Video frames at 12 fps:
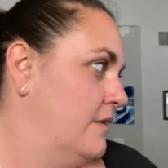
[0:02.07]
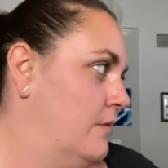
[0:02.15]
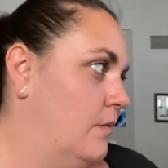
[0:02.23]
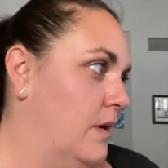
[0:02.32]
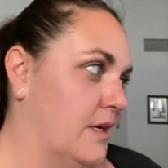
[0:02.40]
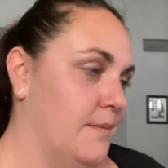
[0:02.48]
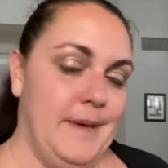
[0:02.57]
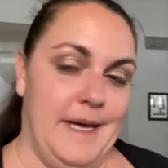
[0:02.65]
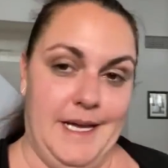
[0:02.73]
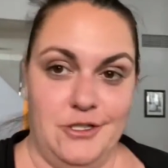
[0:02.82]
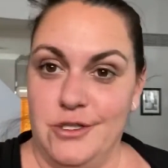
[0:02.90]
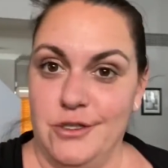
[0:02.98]
Welcome
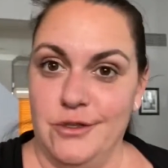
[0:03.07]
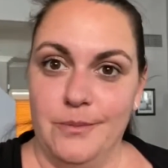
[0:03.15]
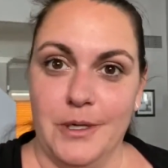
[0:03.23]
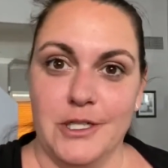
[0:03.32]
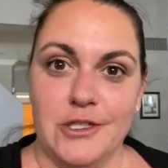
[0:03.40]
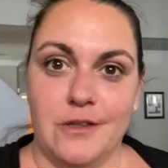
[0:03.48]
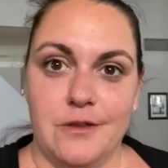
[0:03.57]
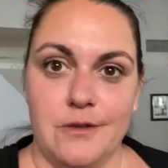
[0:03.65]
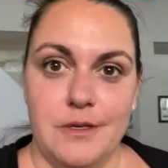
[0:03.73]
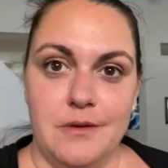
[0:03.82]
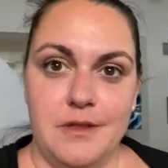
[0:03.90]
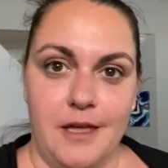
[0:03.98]
back to Project
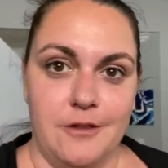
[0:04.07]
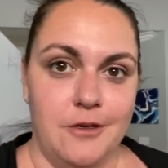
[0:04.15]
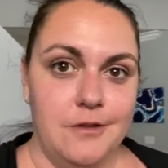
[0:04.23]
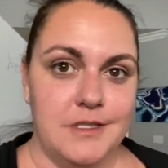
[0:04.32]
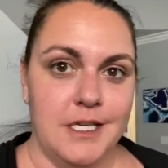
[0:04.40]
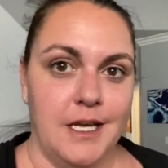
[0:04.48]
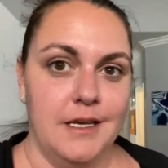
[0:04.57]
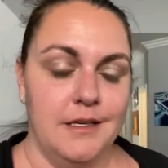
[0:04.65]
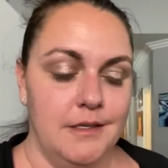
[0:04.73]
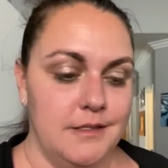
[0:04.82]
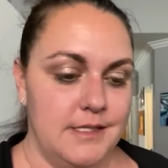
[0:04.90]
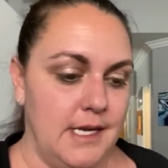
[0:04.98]
30 with Heather. Today
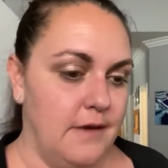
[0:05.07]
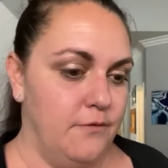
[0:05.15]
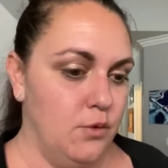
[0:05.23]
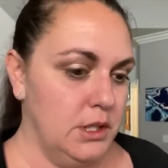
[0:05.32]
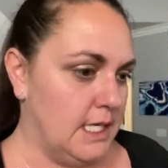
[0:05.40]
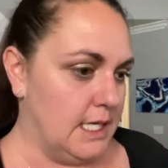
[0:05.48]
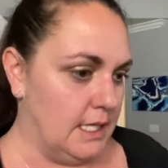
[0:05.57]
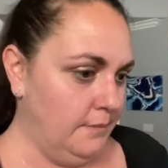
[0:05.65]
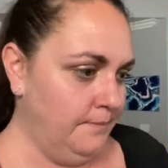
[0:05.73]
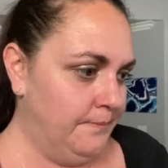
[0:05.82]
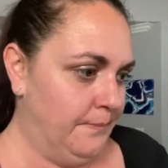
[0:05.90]
is day 14.